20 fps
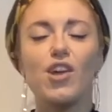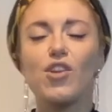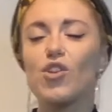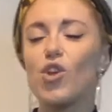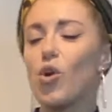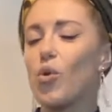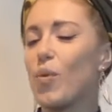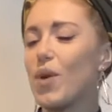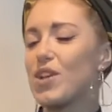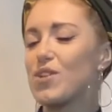
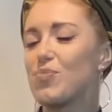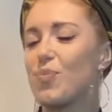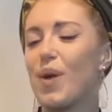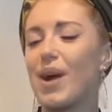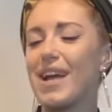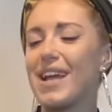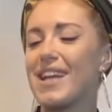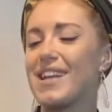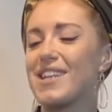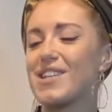know which
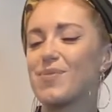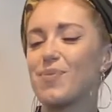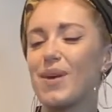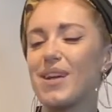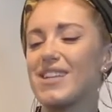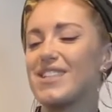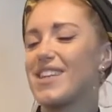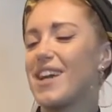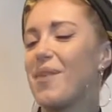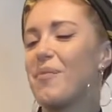wine is
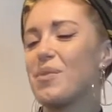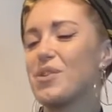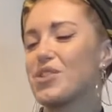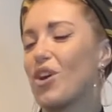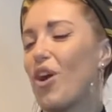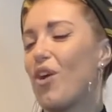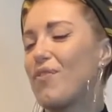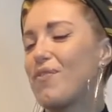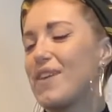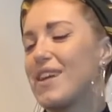which and which
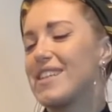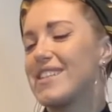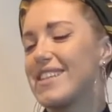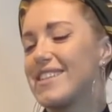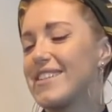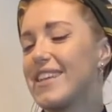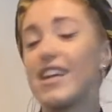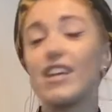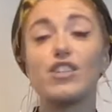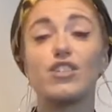coffee to
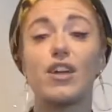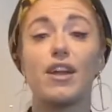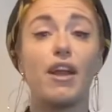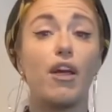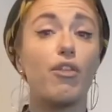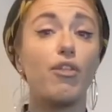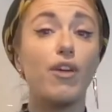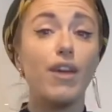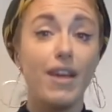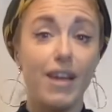ditch, and I
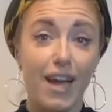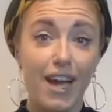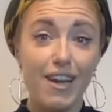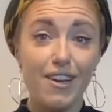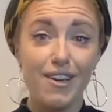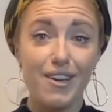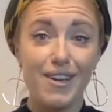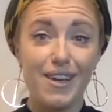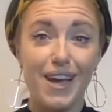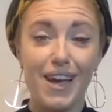think I
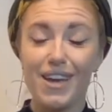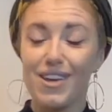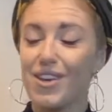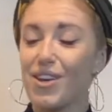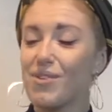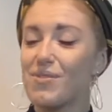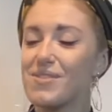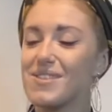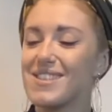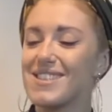could get
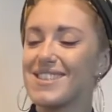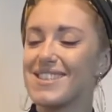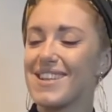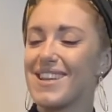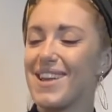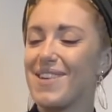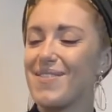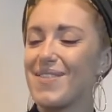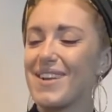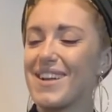used to
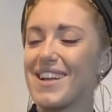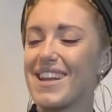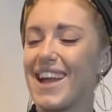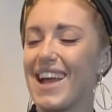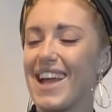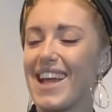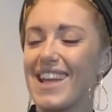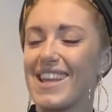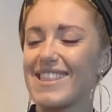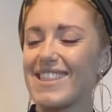living
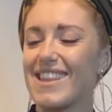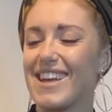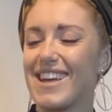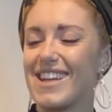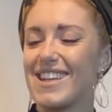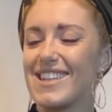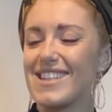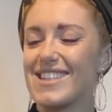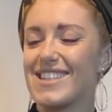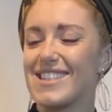like
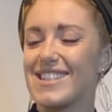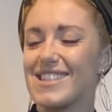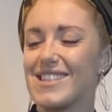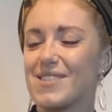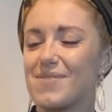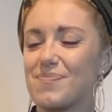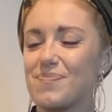this.